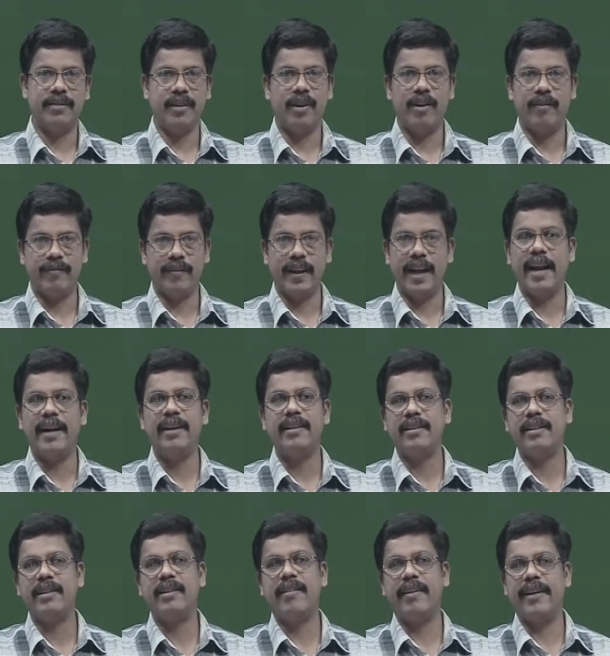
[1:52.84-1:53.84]
of
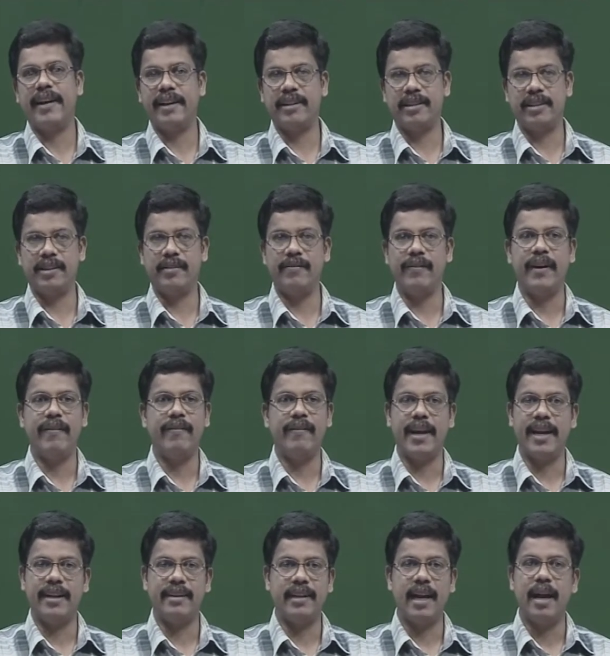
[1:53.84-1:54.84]
eidetic reduction we have
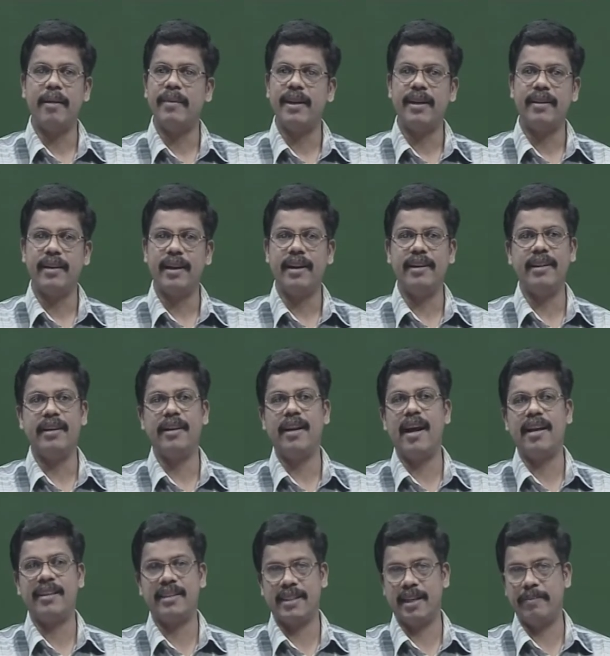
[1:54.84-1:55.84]
examined in the
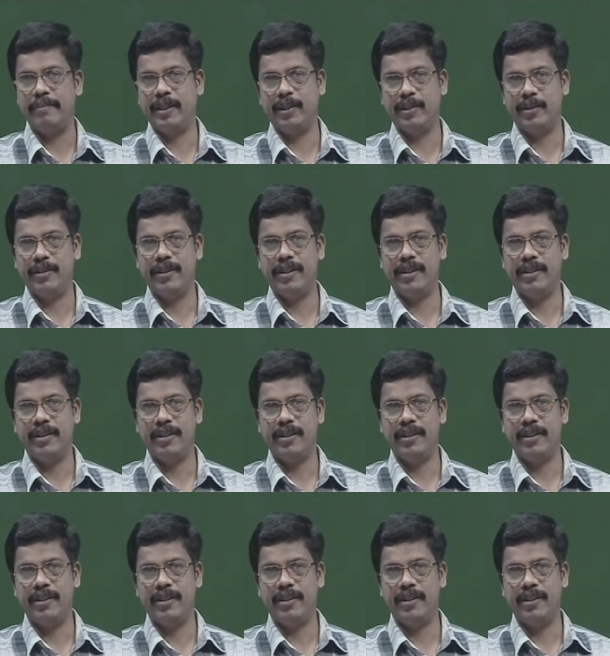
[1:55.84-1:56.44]
last episode.